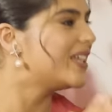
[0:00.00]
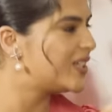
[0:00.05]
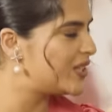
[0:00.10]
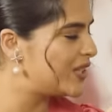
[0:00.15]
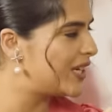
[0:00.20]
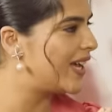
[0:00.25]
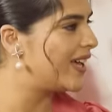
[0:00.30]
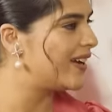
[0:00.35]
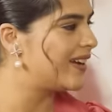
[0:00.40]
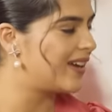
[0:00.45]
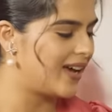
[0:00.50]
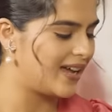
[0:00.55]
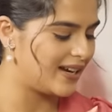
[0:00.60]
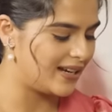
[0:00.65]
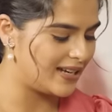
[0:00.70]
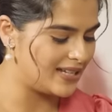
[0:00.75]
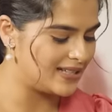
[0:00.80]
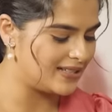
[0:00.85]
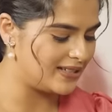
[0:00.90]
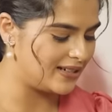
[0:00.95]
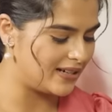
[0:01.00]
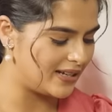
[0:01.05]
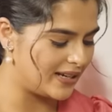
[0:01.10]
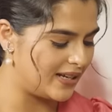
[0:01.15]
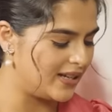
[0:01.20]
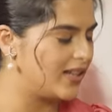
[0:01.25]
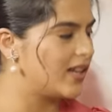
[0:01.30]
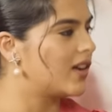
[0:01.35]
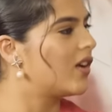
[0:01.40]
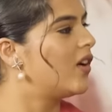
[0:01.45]
Please share our
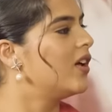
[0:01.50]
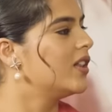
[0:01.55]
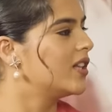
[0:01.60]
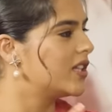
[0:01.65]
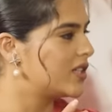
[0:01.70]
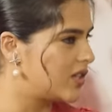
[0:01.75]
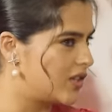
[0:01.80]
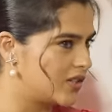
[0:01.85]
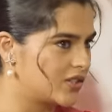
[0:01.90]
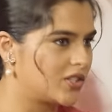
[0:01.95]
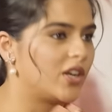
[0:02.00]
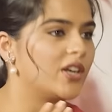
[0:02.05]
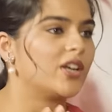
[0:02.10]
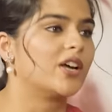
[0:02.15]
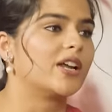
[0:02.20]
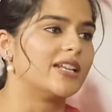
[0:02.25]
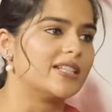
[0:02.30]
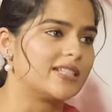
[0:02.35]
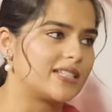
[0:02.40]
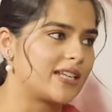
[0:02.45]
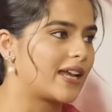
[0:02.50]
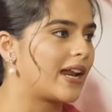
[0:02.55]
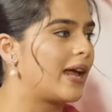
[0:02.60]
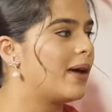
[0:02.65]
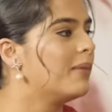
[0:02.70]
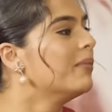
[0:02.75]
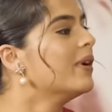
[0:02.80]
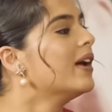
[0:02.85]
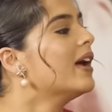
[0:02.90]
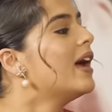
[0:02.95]
teaser trailer, all the songs on your
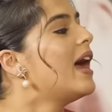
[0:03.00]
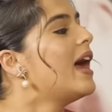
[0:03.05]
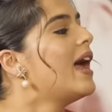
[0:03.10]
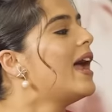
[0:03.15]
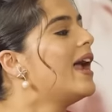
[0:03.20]
Instagram